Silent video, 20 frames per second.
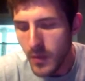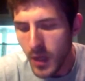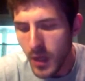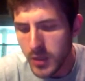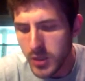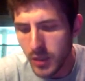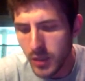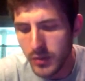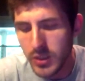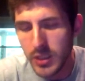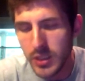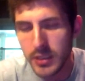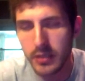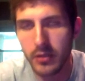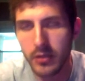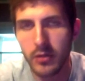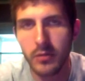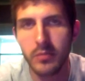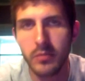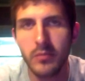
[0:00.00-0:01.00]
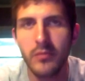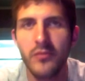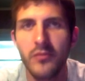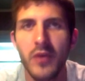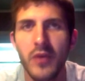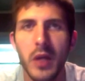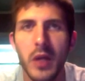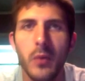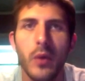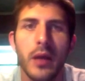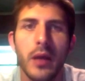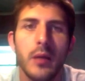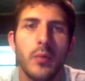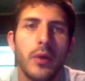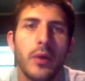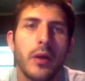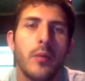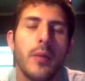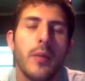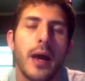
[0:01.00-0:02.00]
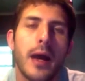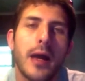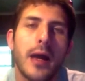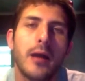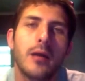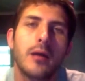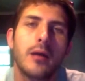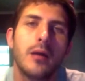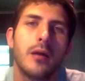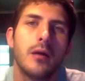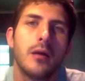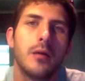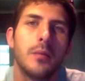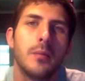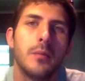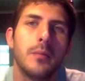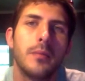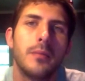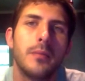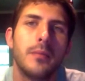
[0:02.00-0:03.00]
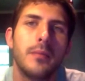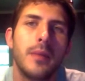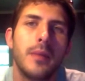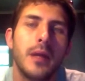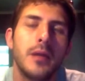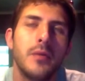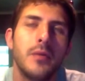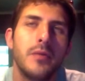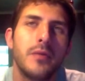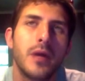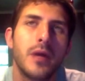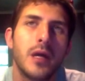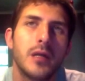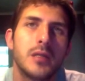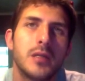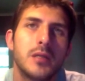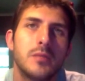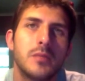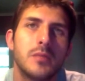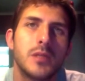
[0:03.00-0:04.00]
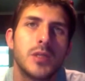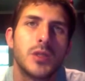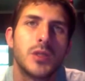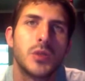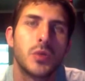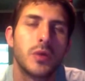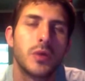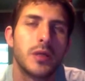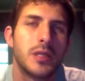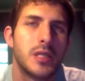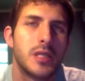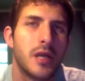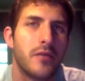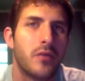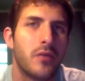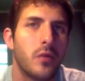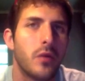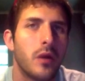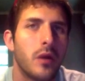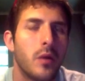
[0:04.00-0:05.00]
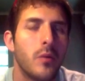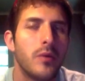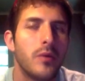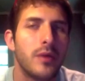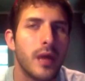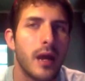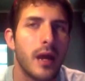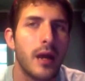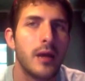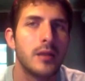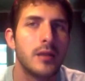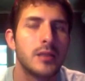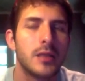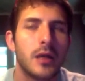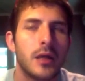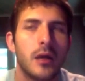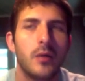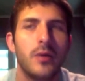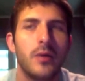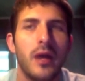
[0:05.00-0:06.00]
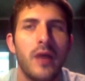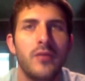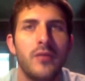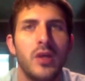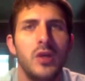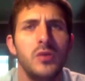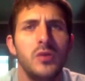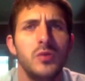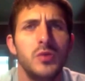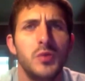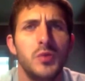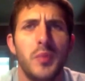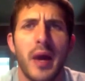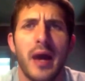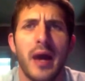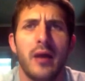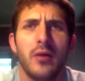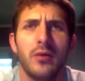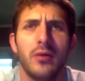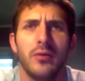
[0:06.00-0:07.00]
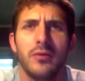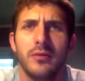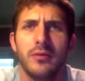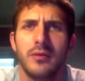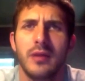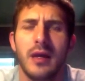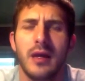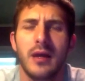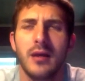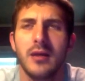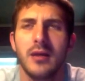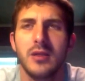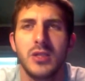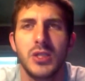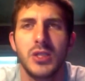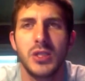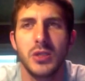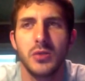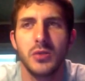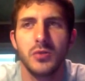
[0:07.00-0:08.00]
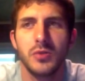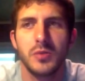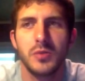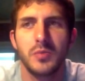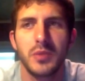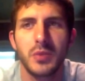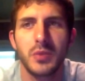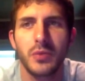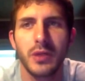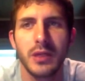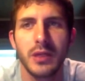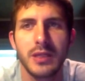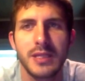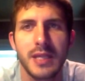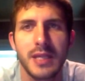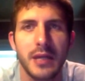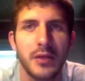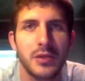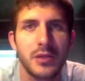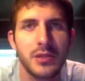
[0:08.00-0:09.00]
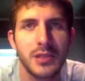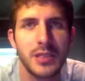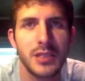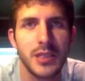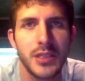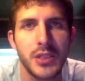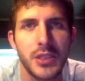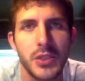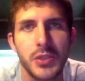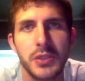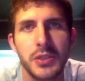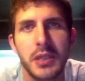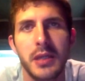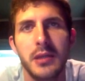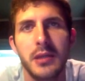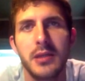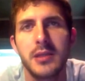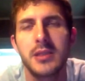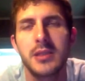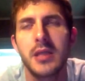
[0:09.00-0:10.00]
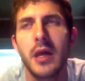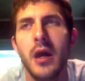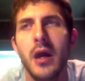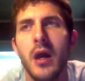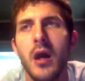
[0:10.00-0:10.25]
So it was just a little fun way to bring him back. And then we've got some story stuff going on with that. We have a huge battle that ensues between the Sanderson sisters and this